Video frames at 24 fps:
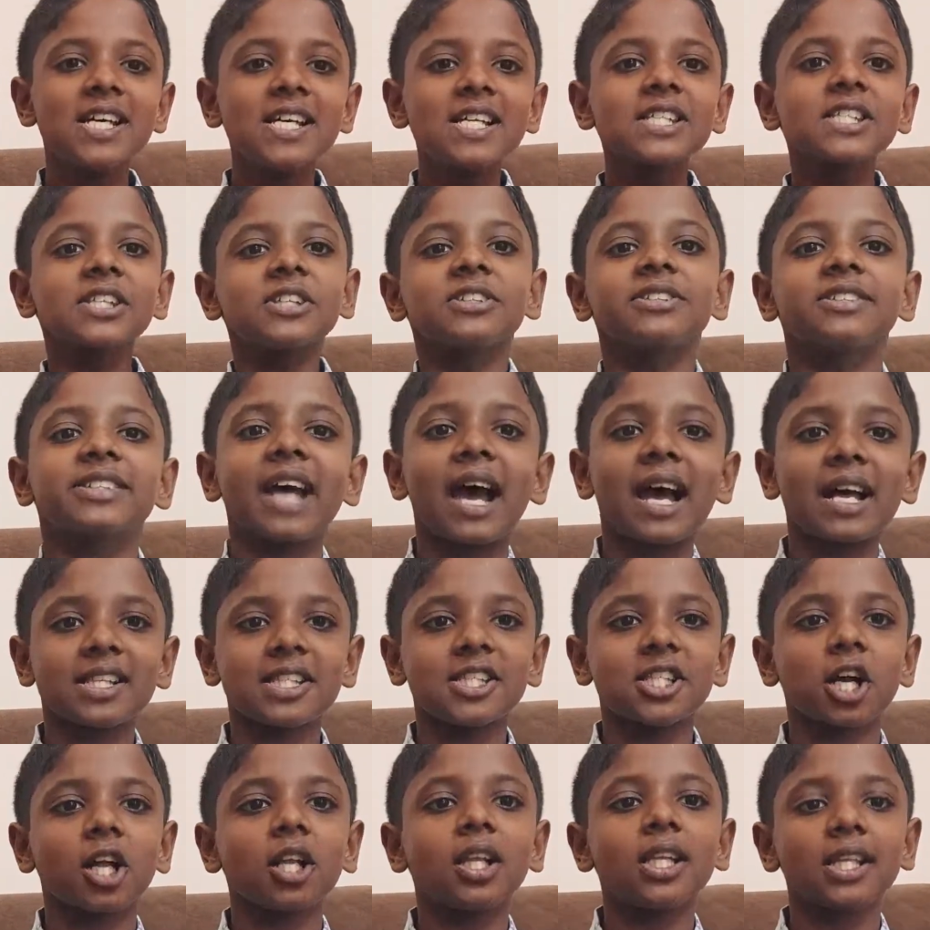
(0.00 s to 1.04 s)
So
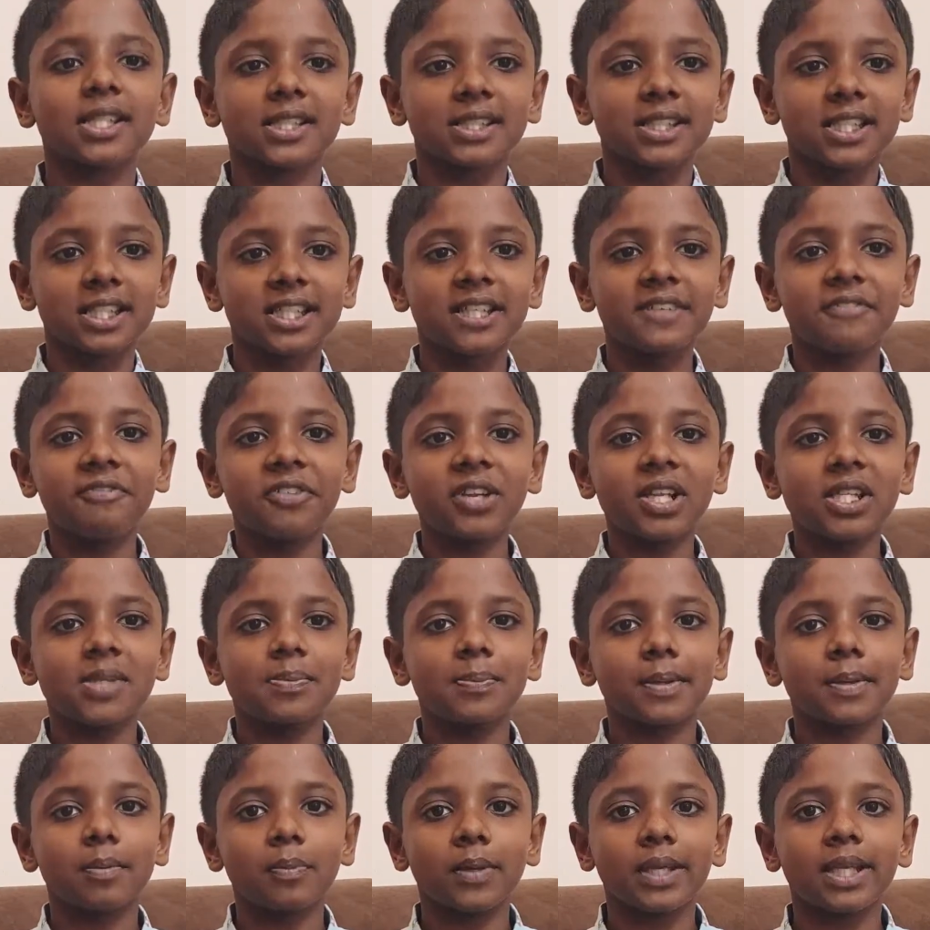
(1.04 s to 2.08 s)
that's all is the difference
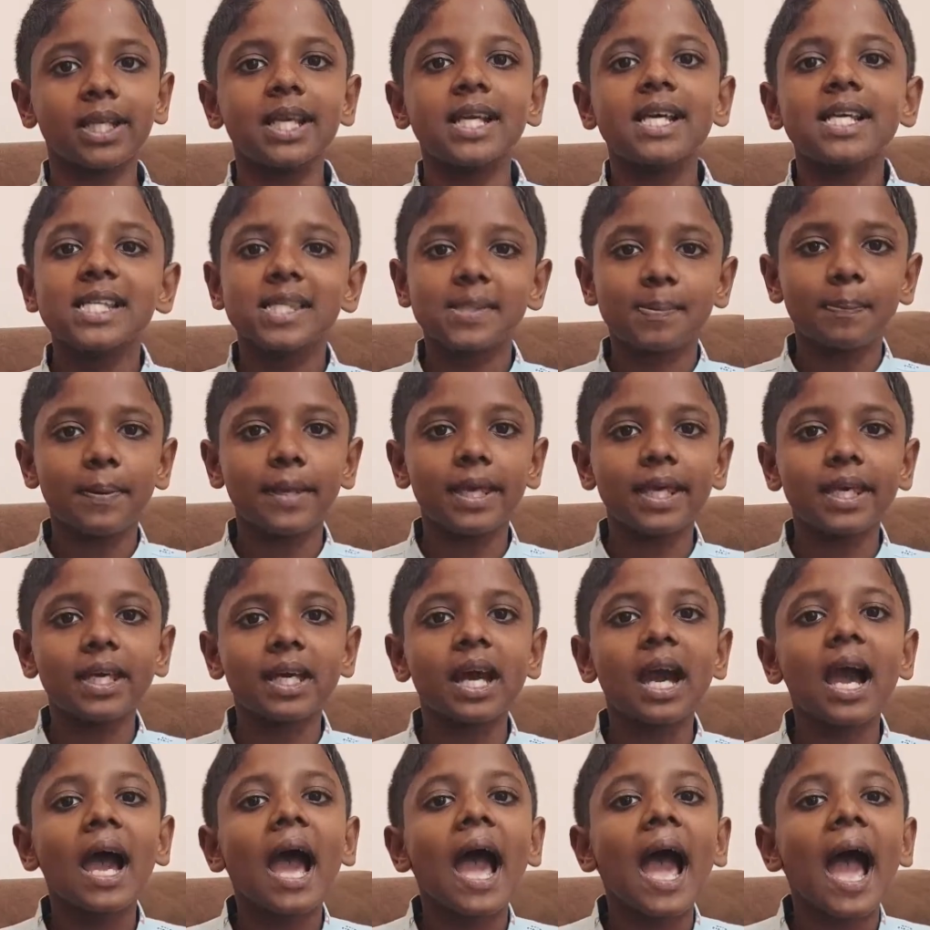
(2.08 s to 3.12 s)
between speak
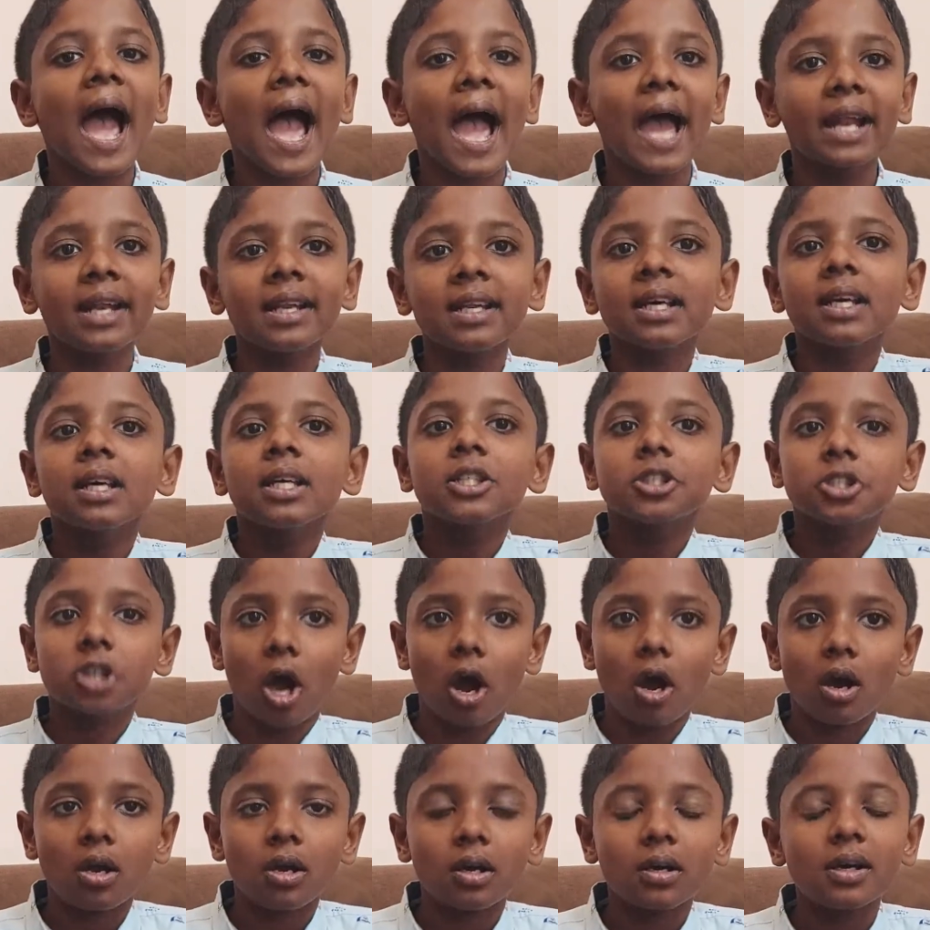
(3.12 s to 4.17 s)
and
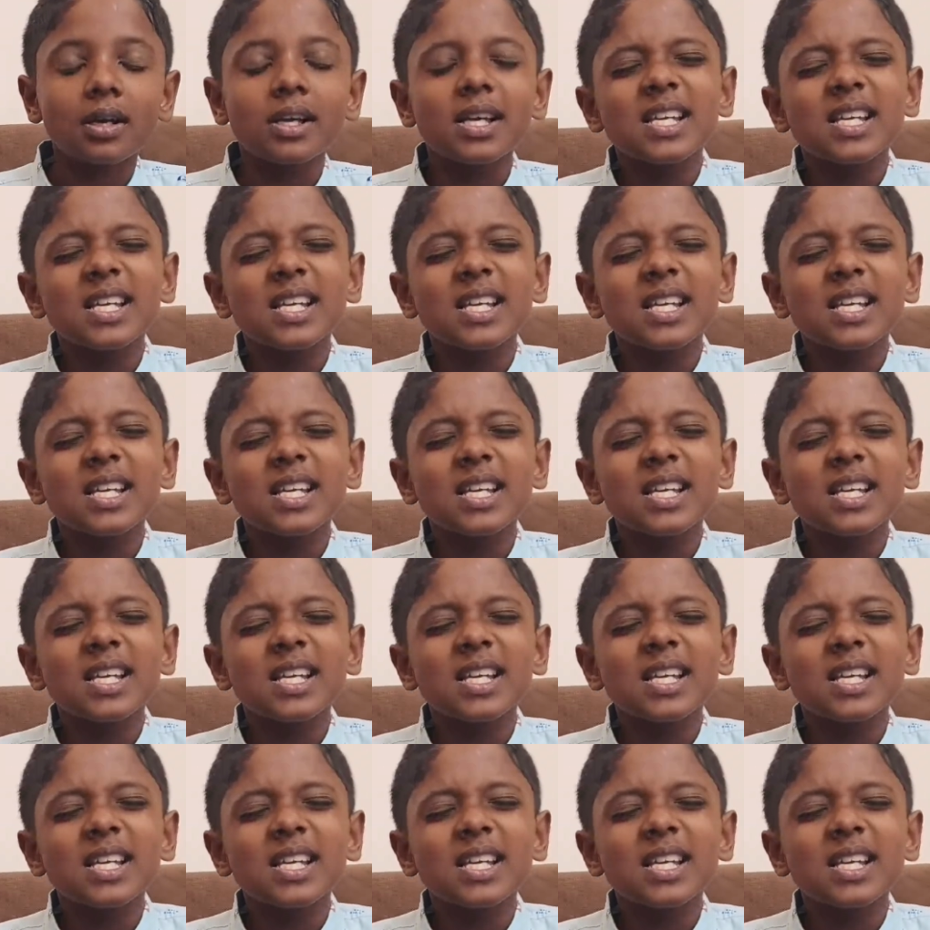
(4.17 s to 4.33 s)
talk.